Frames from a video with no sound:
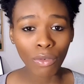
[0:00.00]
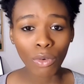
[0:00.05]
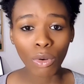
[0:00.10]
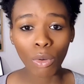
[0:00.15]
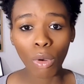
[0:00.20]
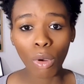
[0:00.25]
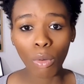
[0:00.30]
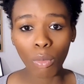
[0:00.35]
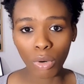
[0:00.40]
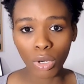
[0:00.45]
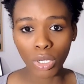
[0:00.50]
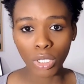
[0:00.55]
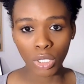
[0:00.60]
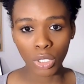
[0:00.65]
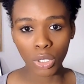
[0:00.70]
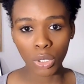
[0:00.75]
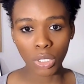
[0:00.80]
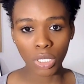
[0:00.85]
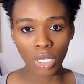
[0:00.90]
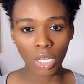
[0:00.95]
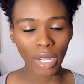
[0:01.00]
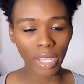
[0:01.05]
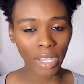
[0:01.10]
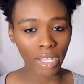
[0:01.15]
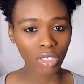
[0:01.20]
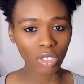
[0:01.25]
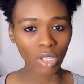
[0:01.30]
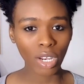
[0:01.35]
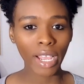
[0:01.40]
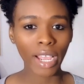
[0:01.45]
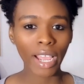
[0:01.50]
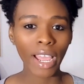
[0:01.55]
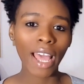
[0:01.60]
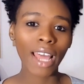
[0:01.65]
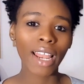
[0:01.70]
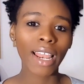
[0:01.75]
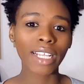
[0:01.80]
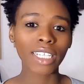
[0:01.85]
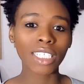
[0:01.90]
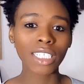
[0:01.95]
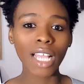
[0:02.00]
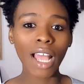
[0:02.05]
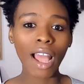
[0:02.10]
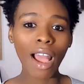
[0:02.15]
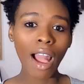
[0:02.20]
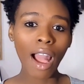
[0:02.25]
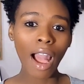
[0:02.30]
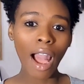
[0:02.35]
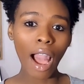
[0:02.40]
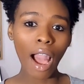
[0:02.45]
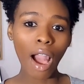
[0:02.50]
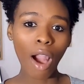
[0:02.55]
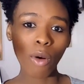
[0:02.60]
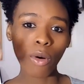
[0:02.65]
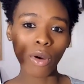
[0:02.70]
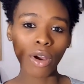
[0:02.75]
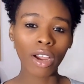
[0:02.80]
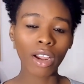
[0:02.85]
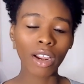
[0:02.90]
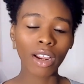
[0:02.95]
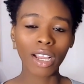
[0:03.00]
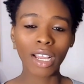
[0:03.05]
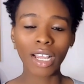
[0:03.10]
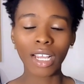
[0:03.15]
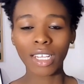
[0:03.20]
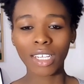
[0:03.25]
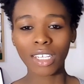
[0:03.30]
don't even know what words to use it. Like, it's not like I had like this hourglass